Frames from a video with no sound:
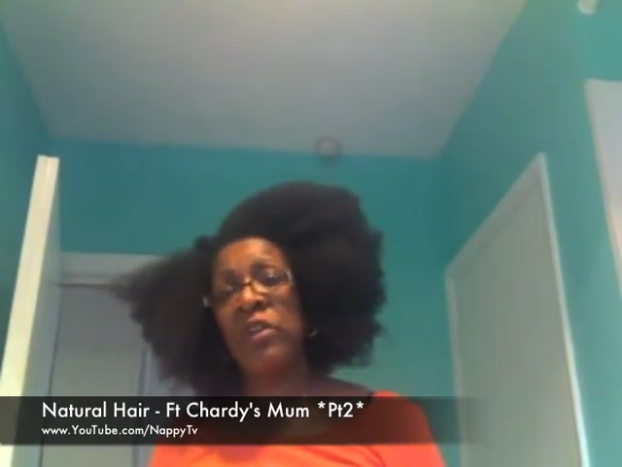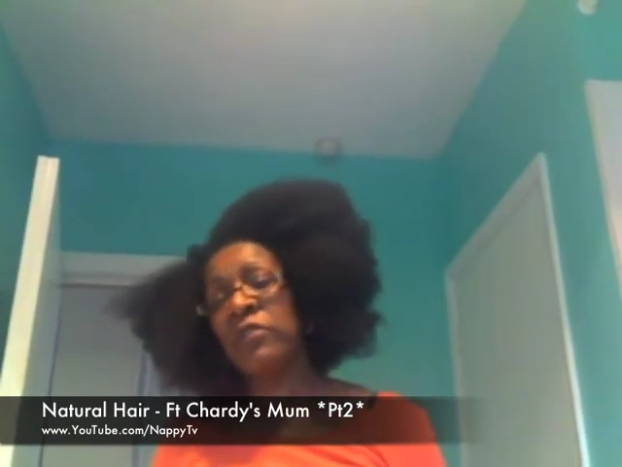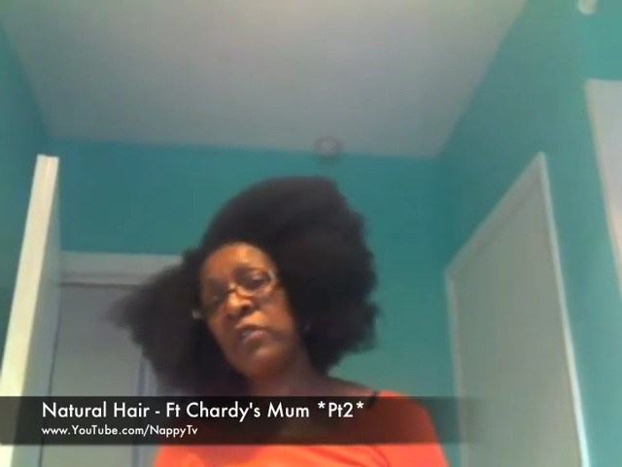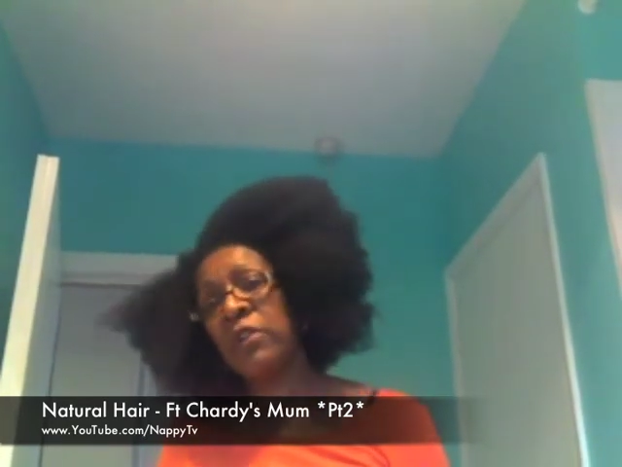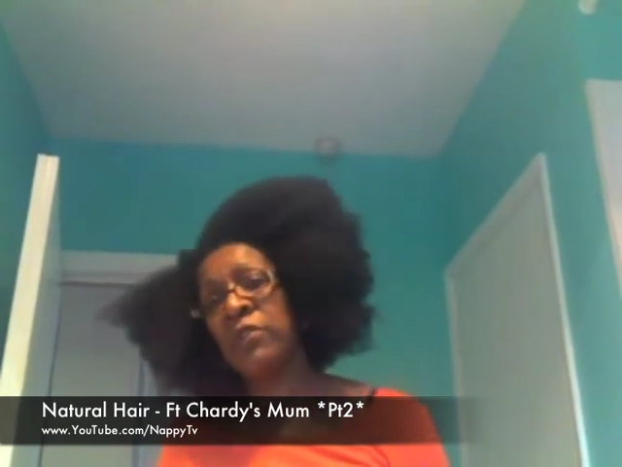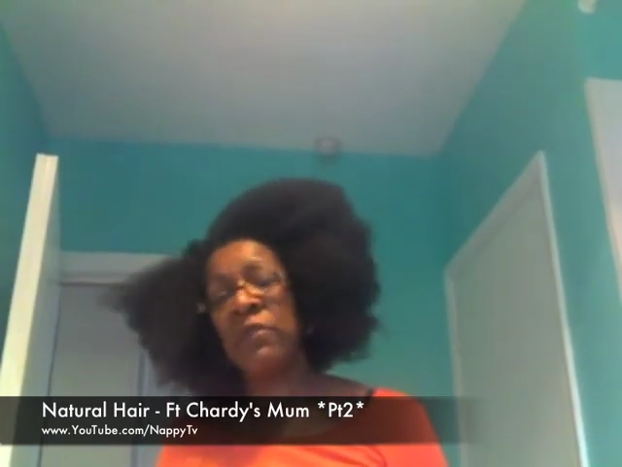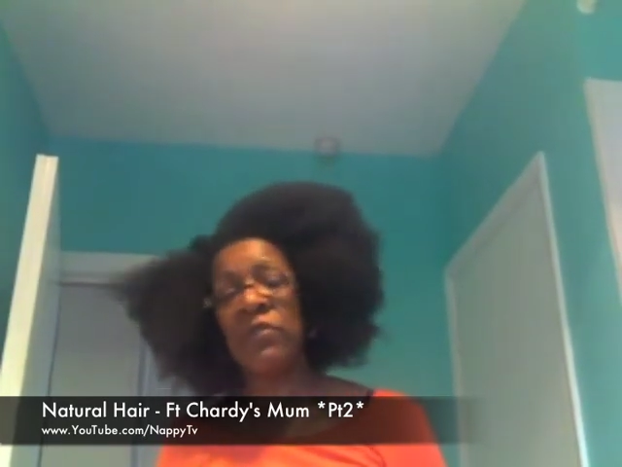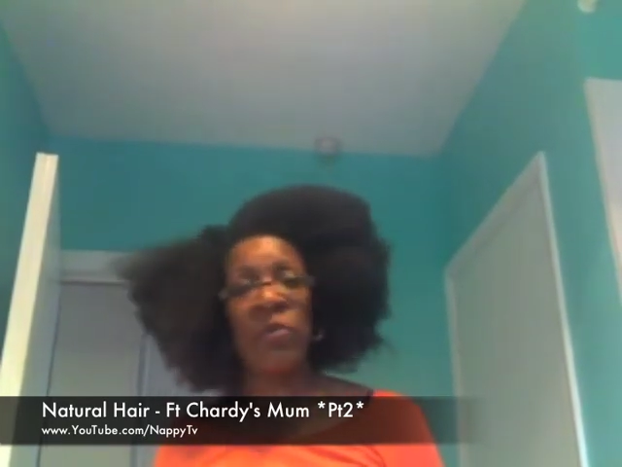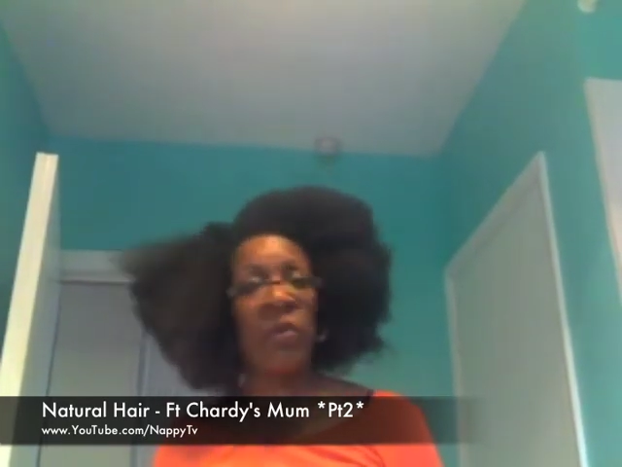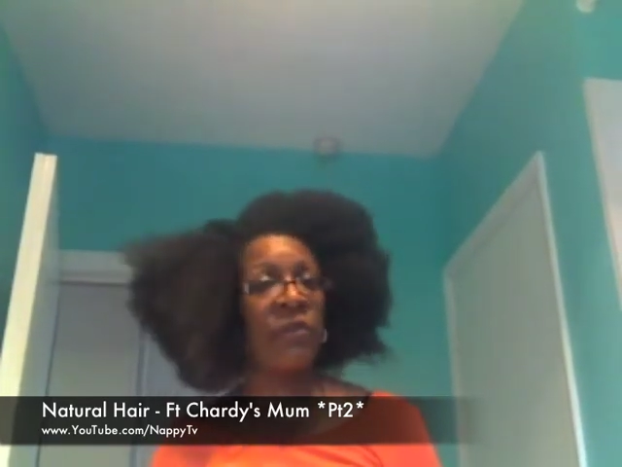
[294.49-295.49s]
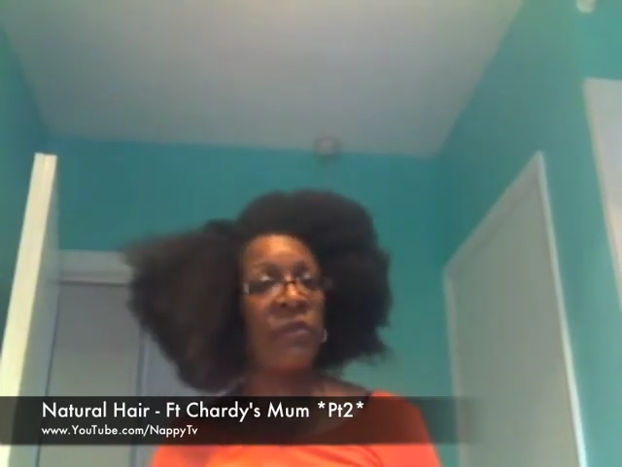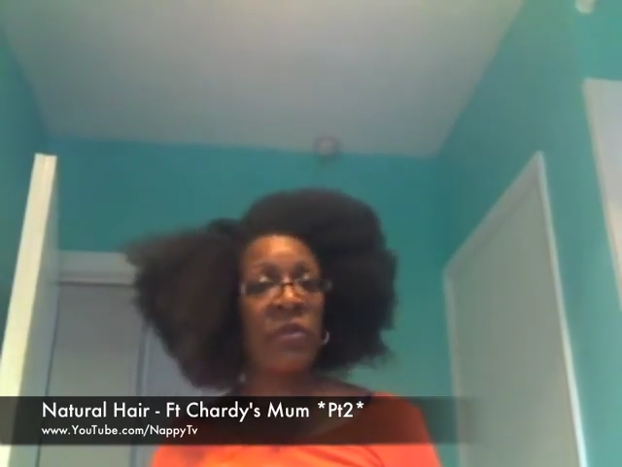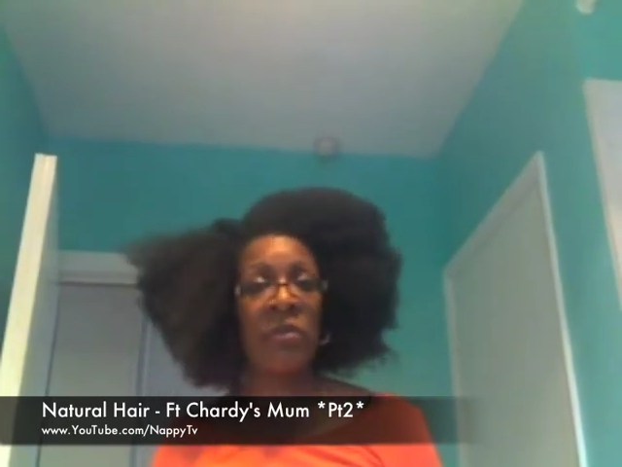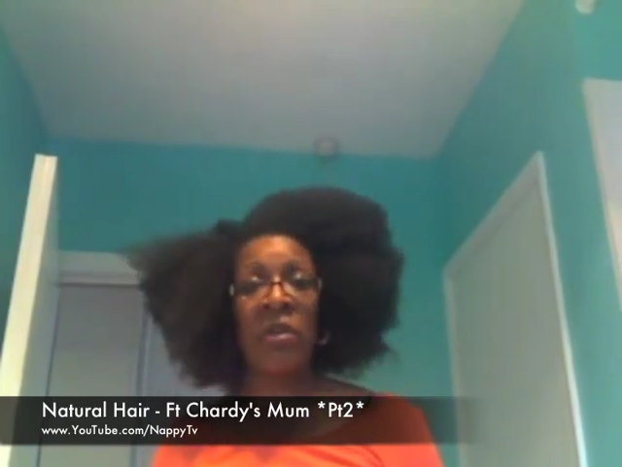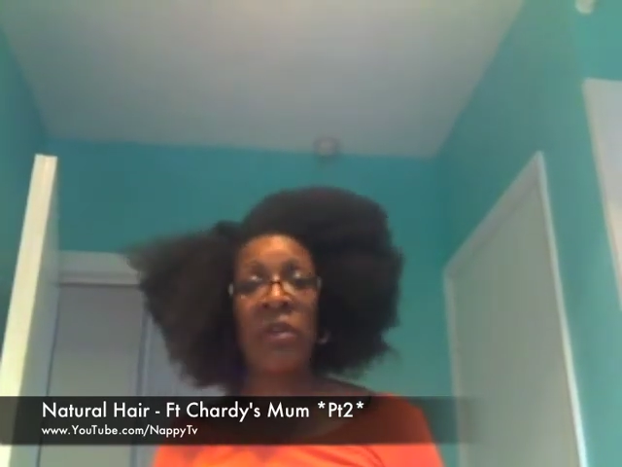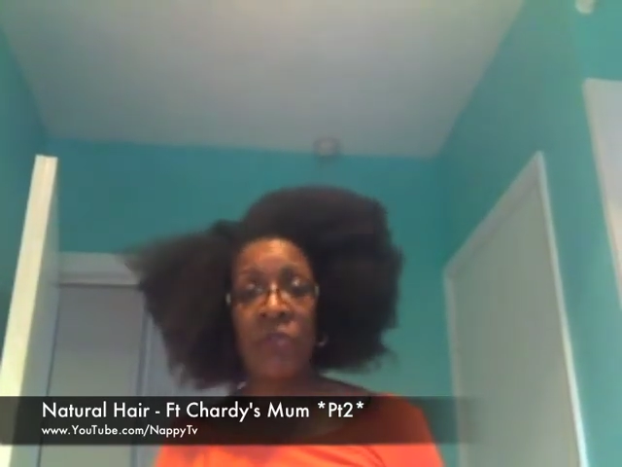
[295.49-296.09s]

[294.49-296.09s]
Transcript: I change styles every so often